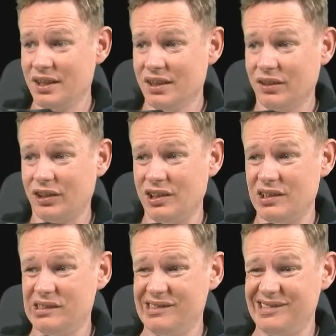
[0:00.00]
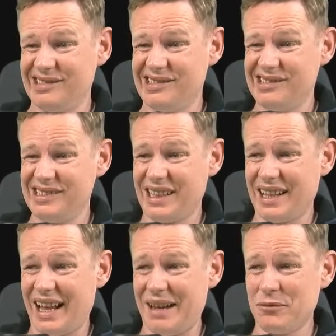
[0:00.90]
So,
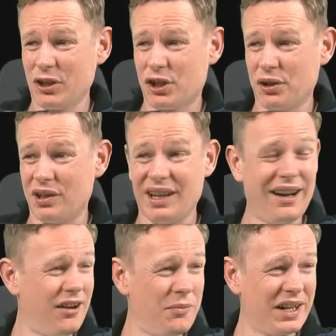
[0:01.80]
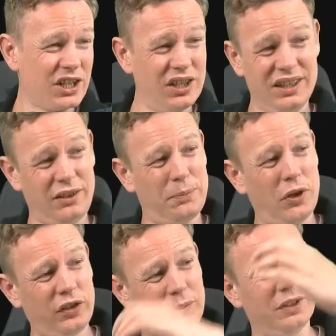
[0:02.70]
I'm not sure how much it's
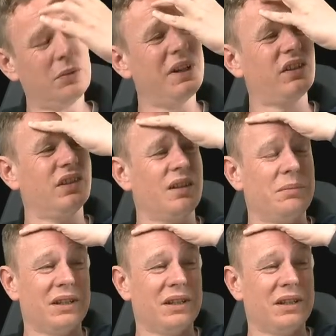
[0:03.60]
possible to master them,